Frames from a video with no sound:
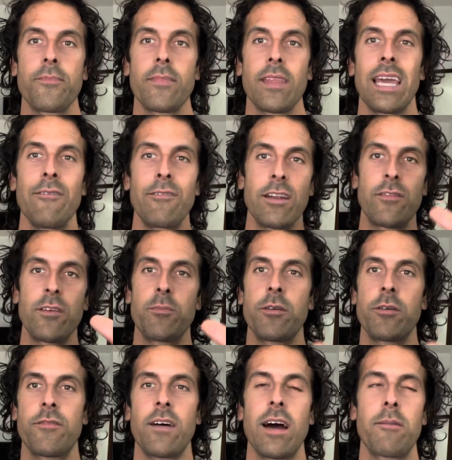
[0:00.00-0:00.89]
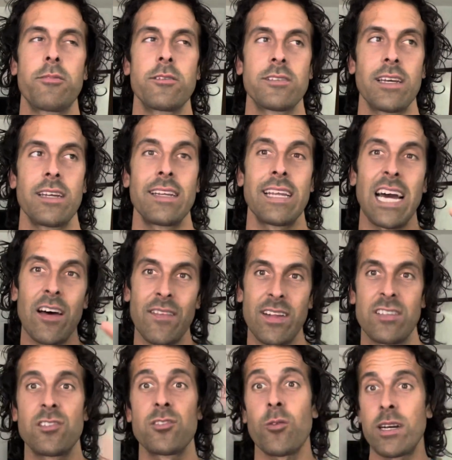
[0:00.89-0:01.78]
Even if you put five percent down,
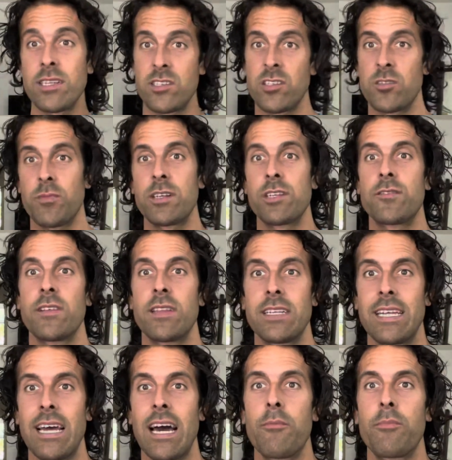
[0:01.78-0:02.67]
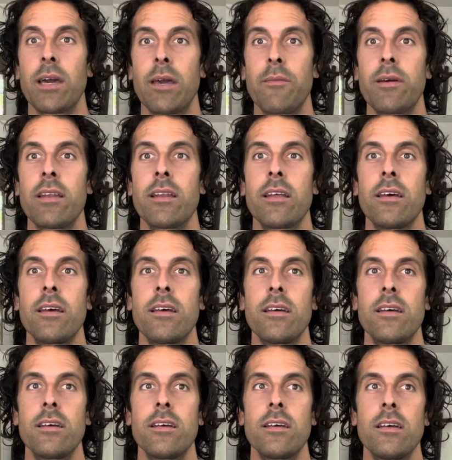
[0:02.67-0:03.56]
that's twice as much for the down payment.
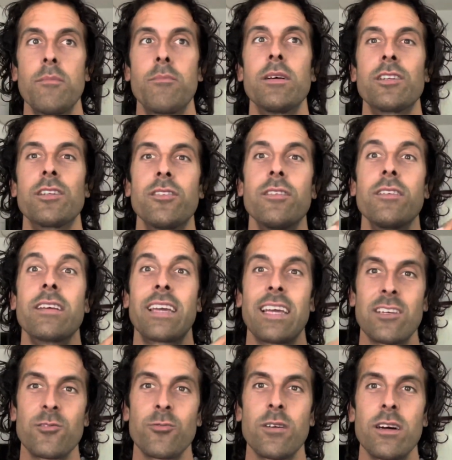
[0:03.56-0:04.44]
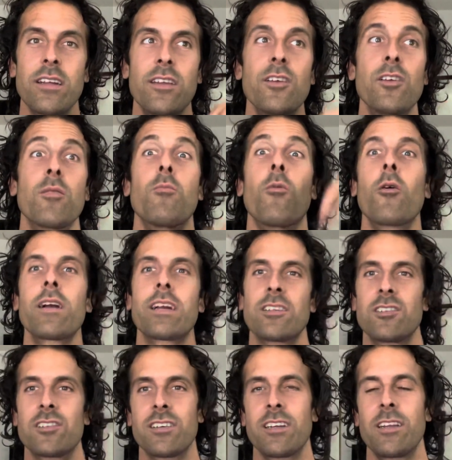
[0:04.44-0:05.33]
But guess what? Your
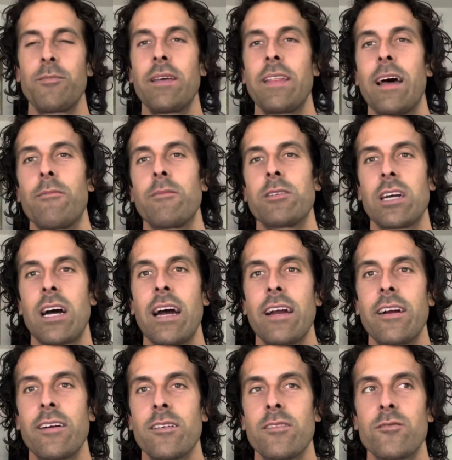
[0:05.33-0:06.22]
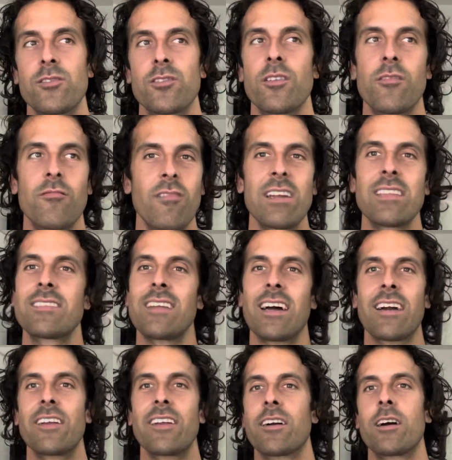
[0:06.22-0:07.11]
mortgage is going to be that much higher, so the rent's
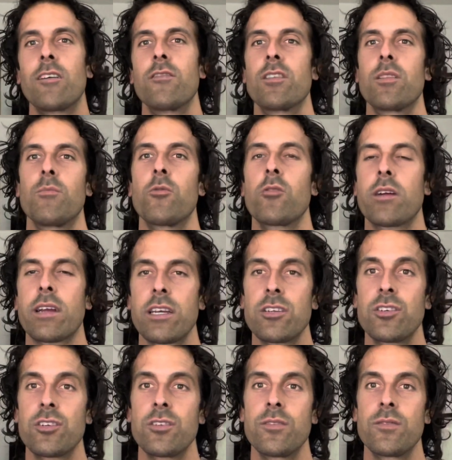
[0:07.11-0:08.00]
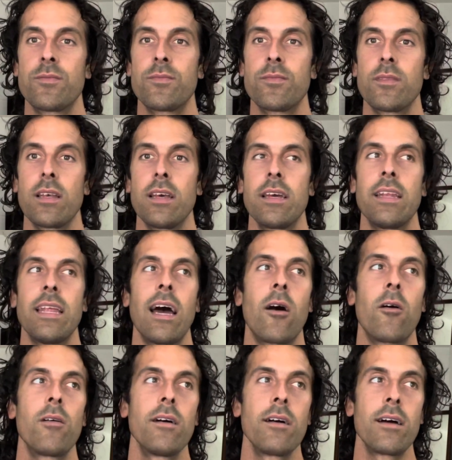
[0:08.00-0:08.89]
not going to cover the mortgage.
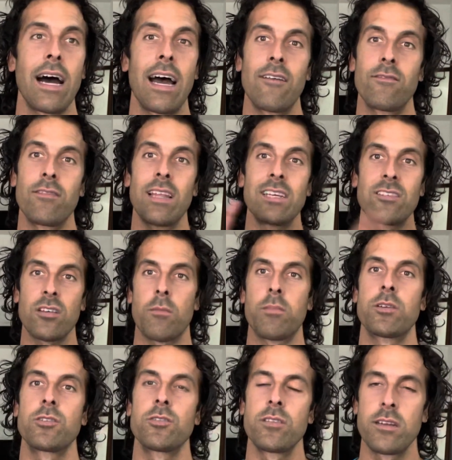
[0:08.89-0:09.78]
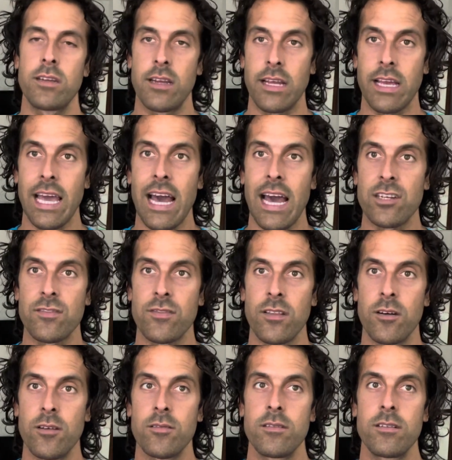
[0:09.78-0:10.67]
Now I have less opportunity to cash
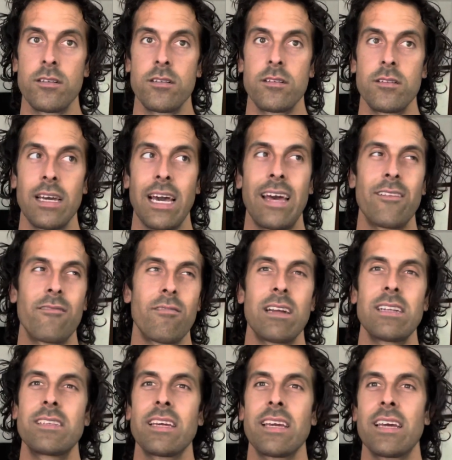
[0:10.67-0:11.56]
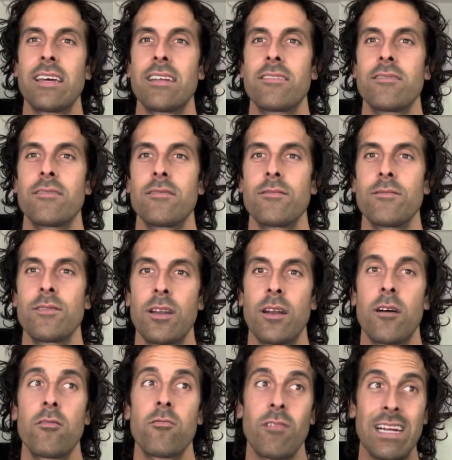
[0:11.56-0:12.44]
flow, and renting it, you
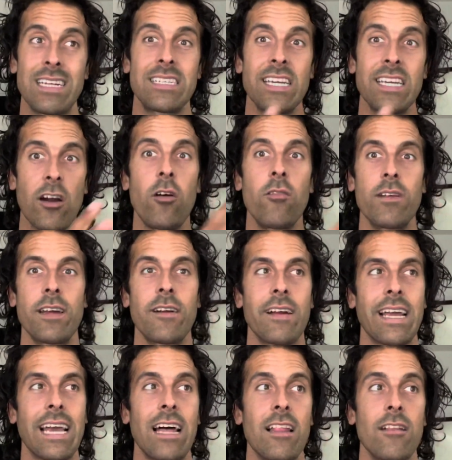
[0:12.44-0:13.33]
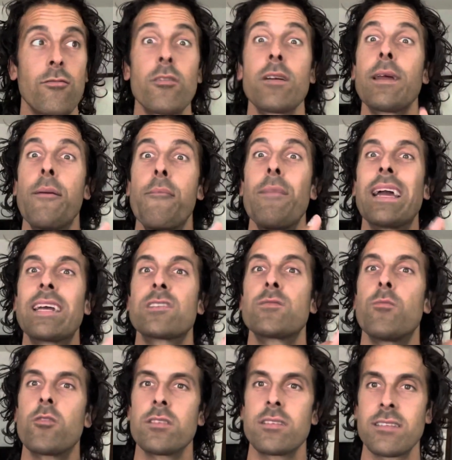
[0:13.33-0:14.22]
know, renting over there in California makes
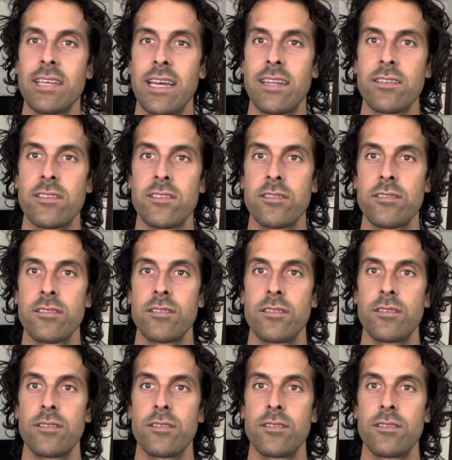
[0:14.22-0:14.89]
more sense